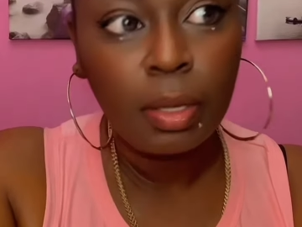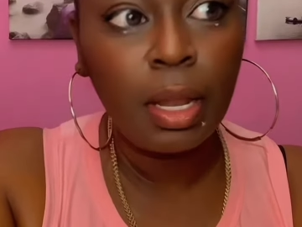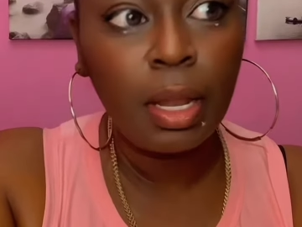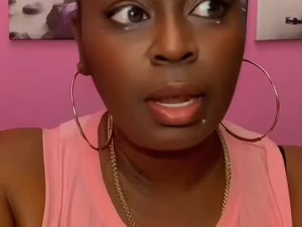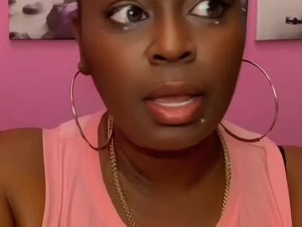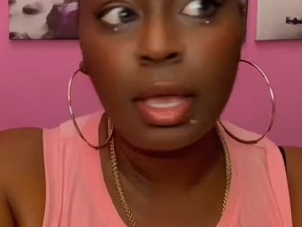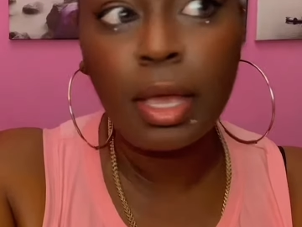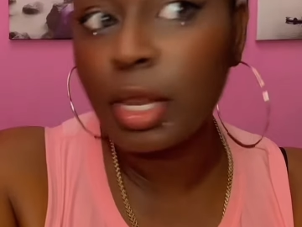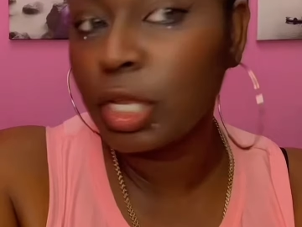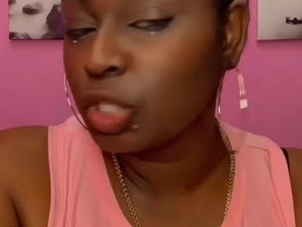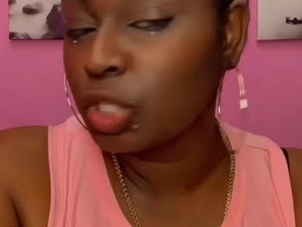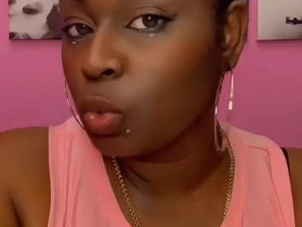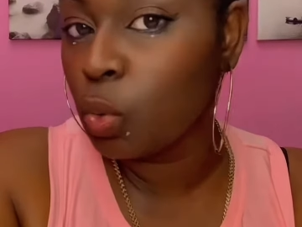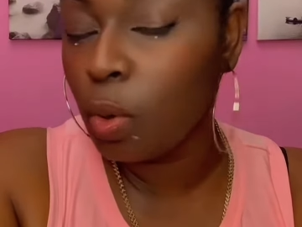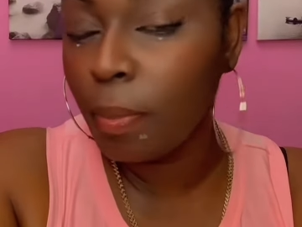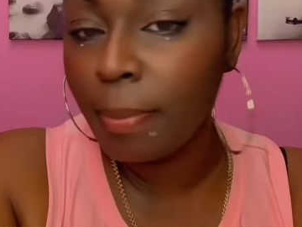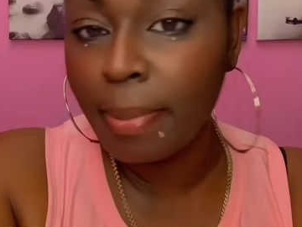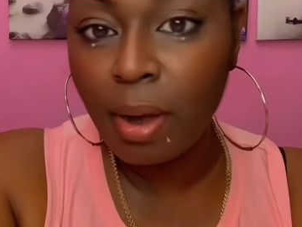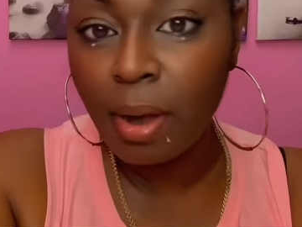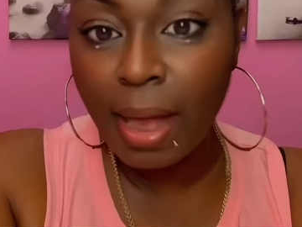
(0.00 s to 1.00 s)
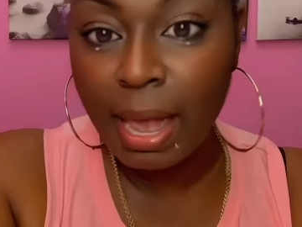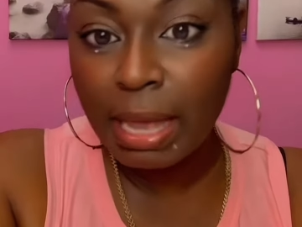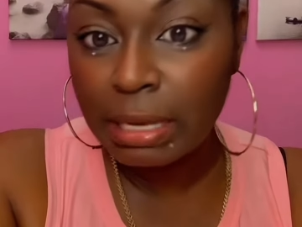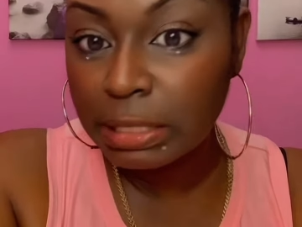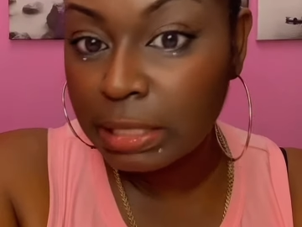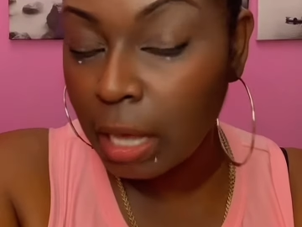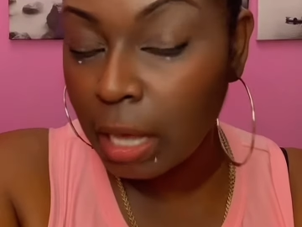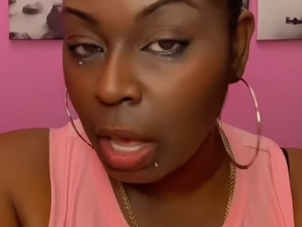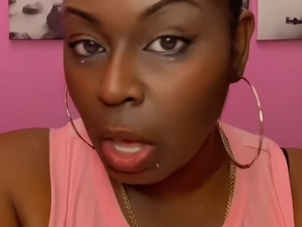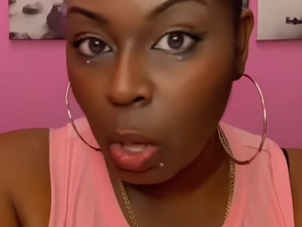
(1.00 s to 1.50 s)
The lady too
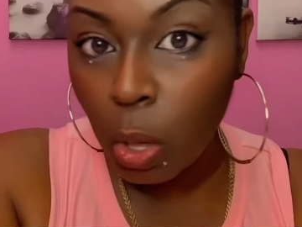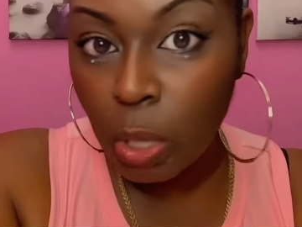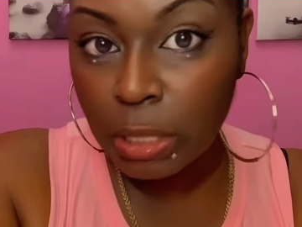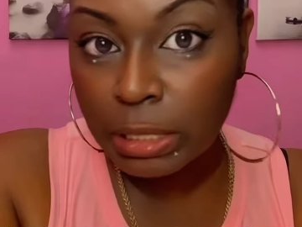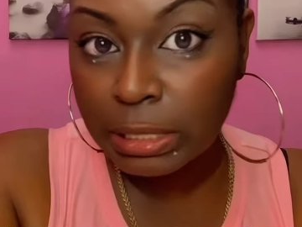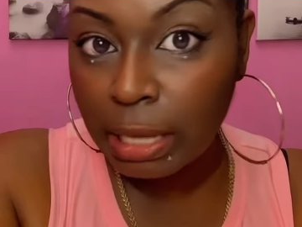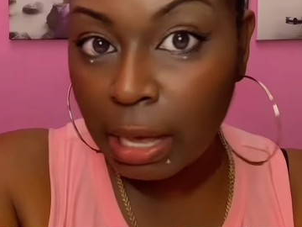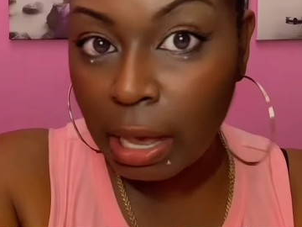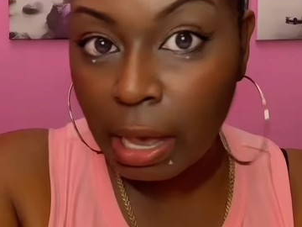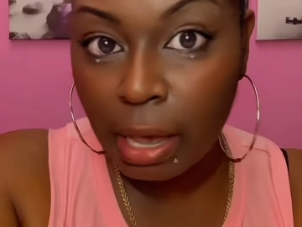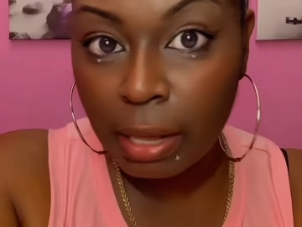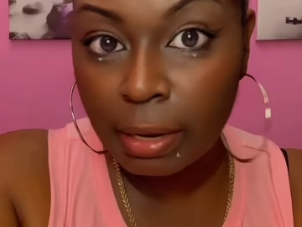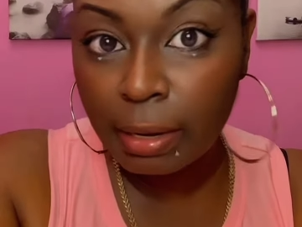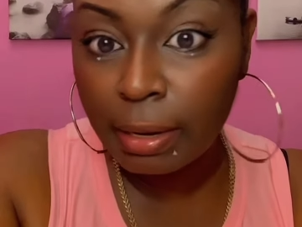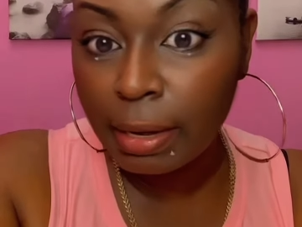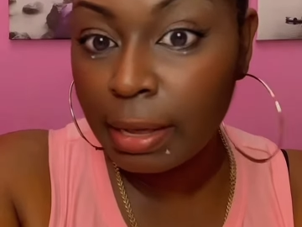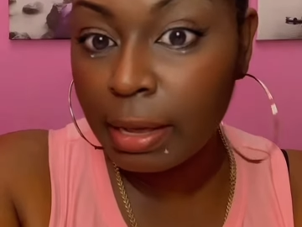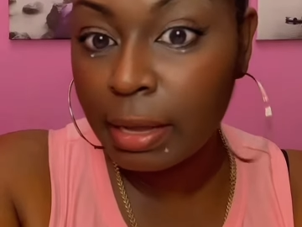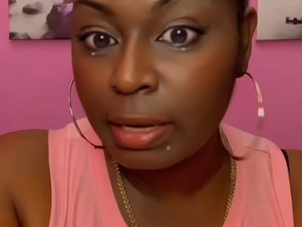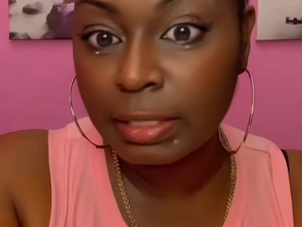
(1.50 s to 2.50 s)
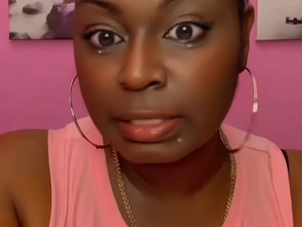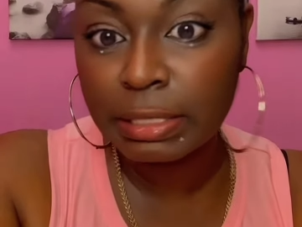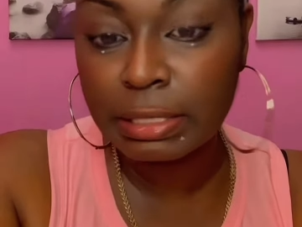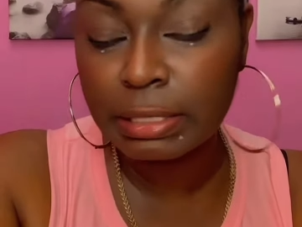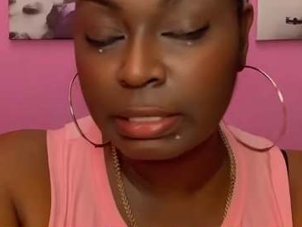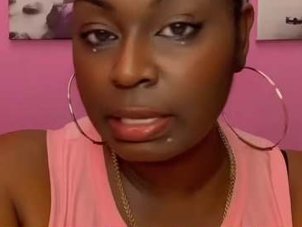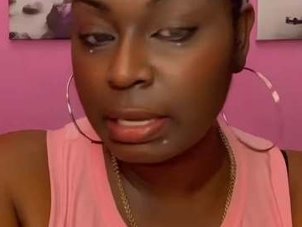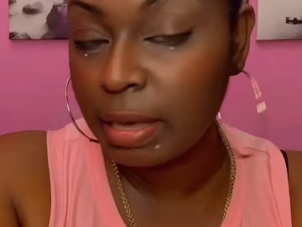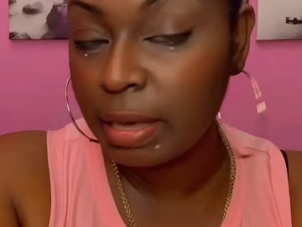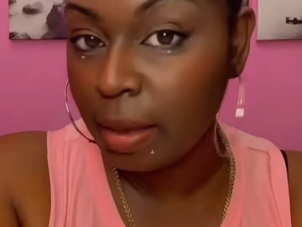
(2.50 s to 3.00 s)
bright and out of order. The lady
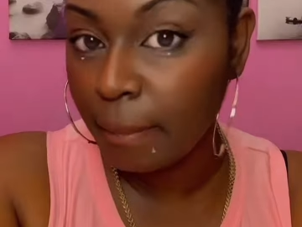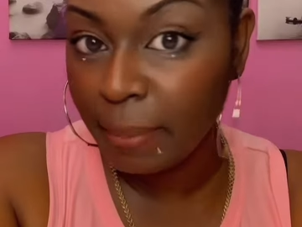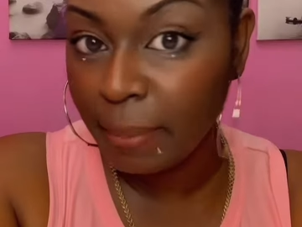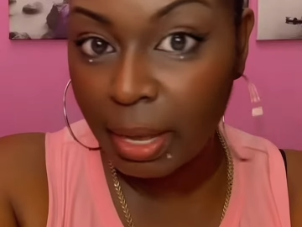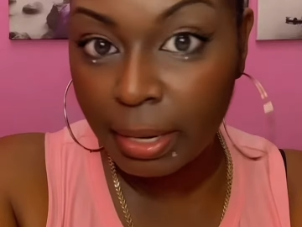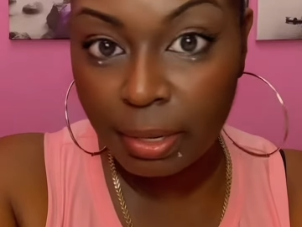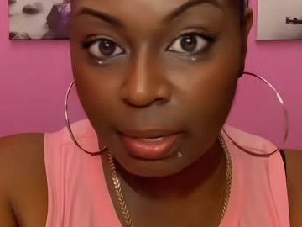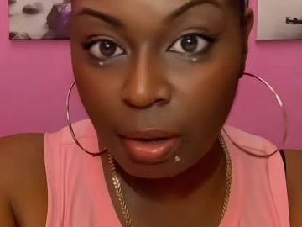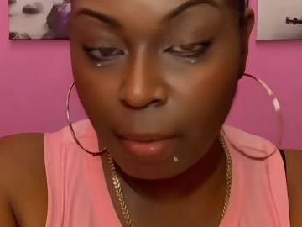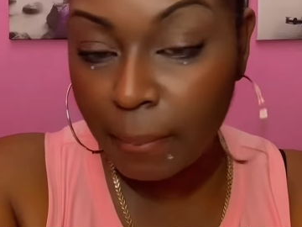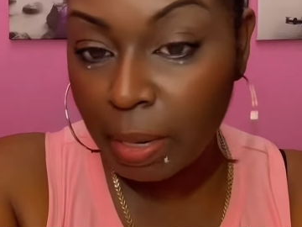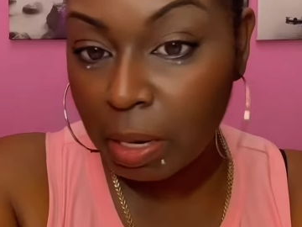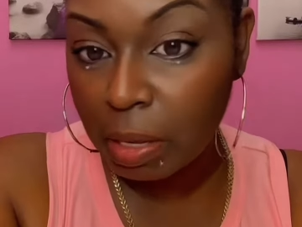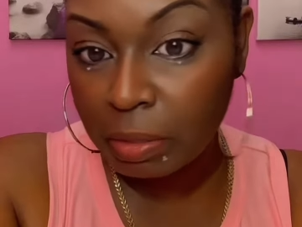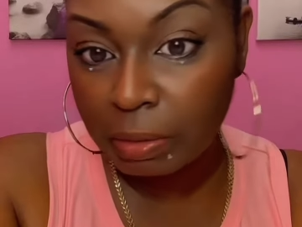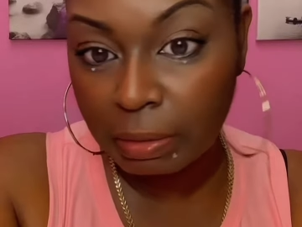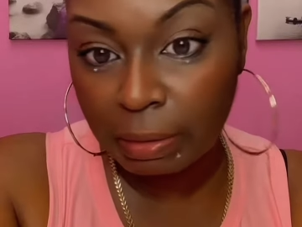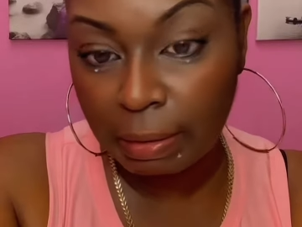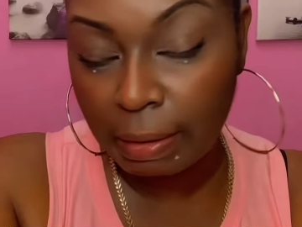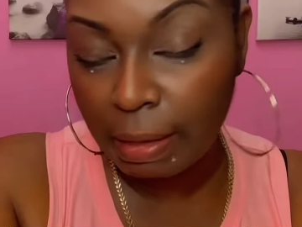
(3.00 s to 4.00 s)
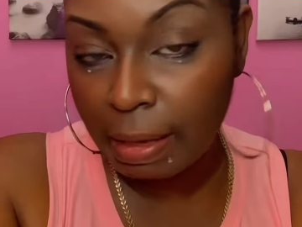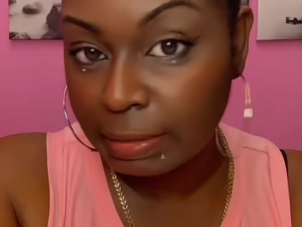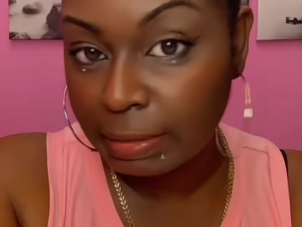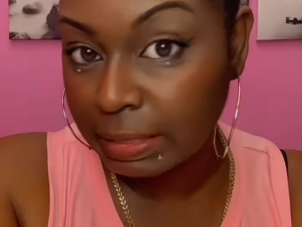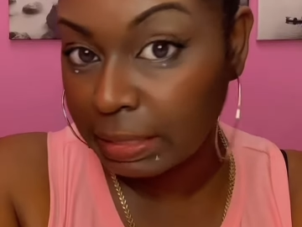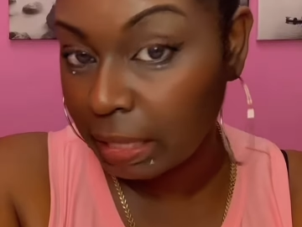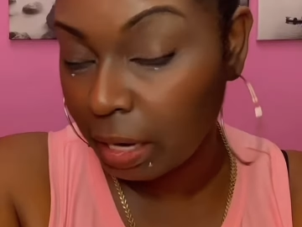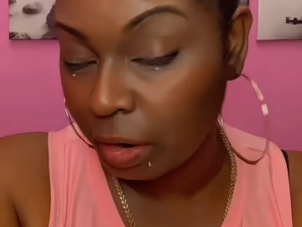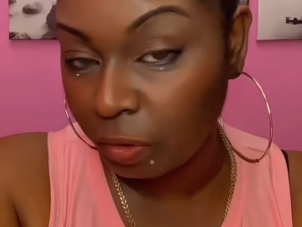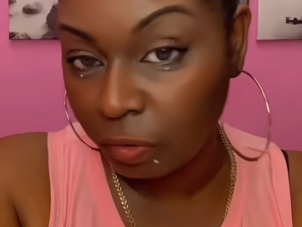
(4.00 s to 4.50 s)
stay bad, no blood
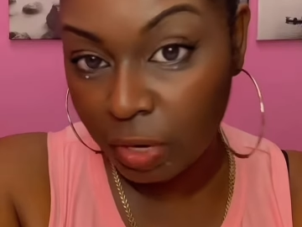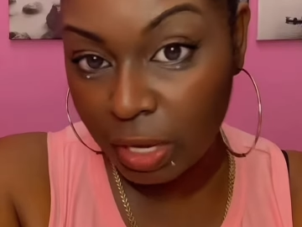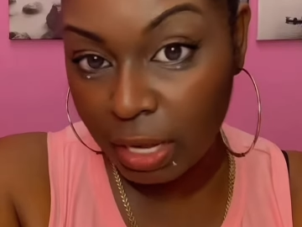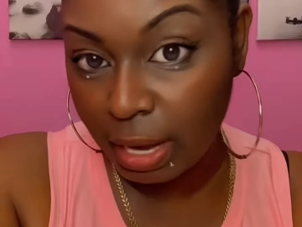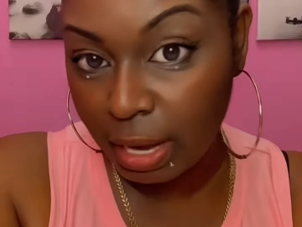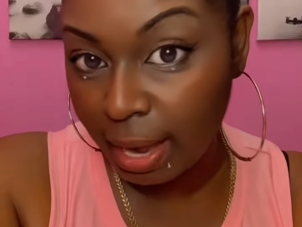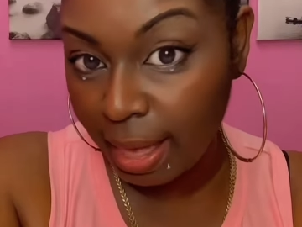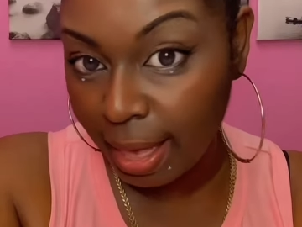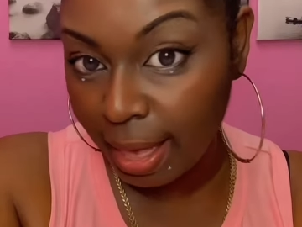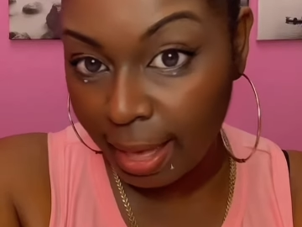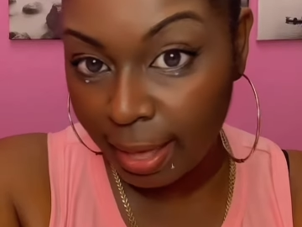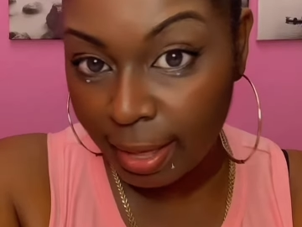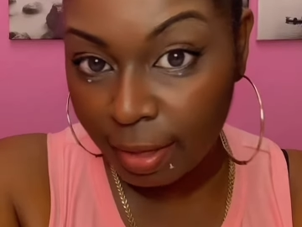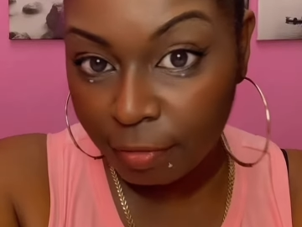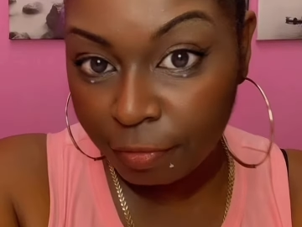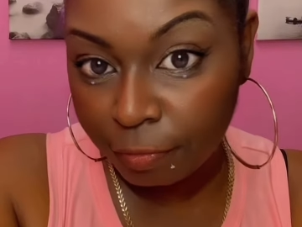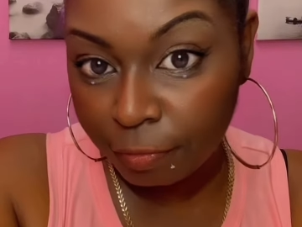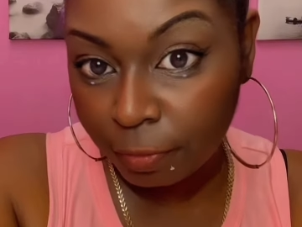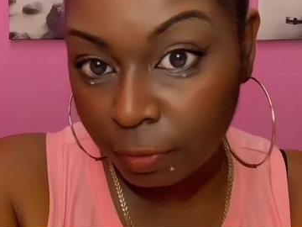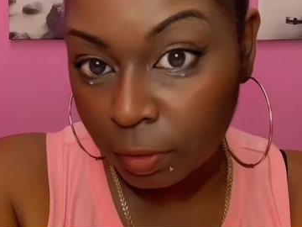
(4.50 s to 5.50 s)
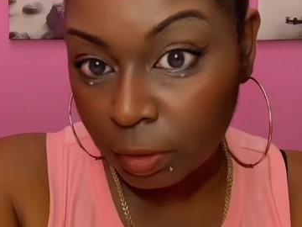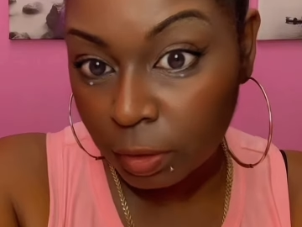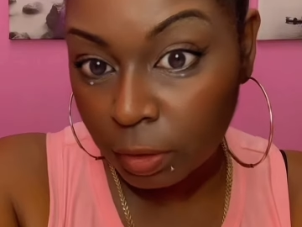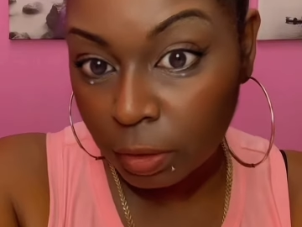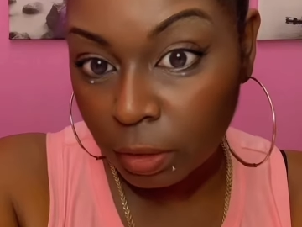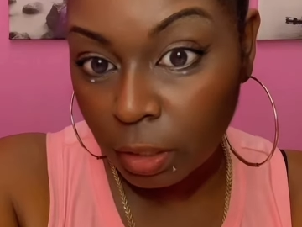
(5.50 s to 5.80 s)
clot in her real life.